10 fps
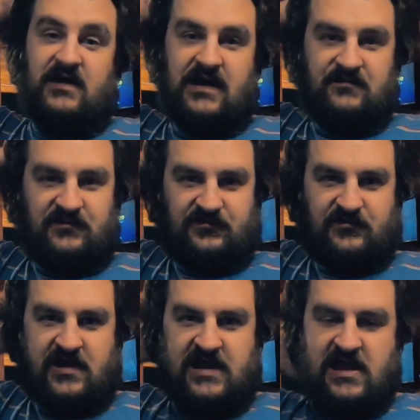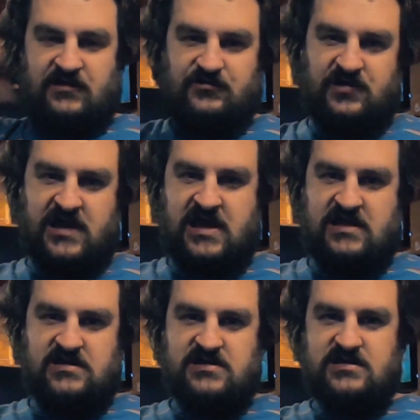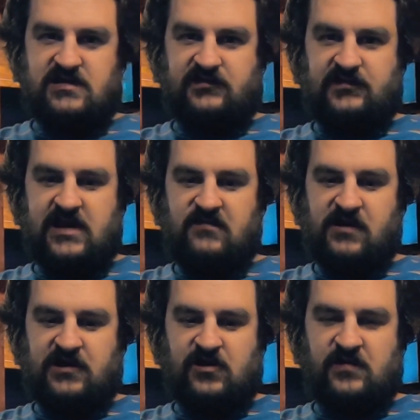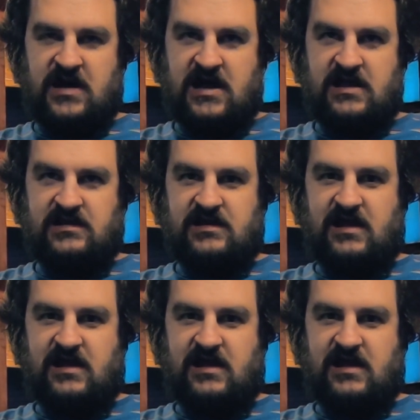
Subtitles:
My name is Greg Allen Cornett, the name I go by.